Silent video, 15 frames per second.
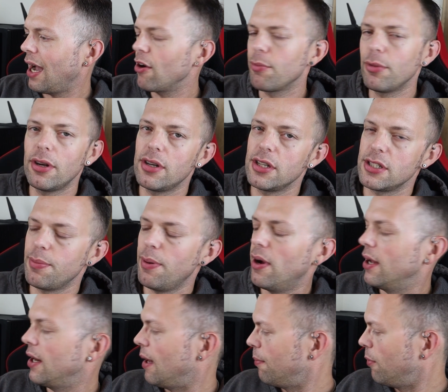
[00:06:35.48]
caramelized
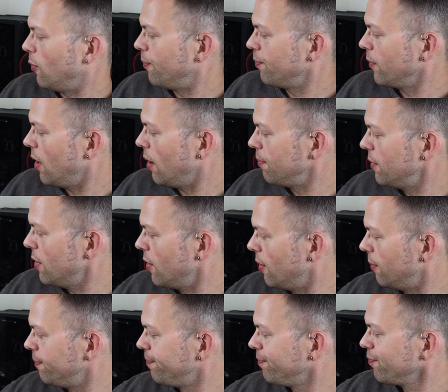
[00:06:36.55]
pineapple. I'm
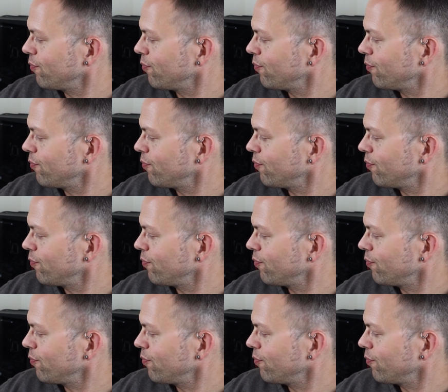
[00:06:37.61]
not.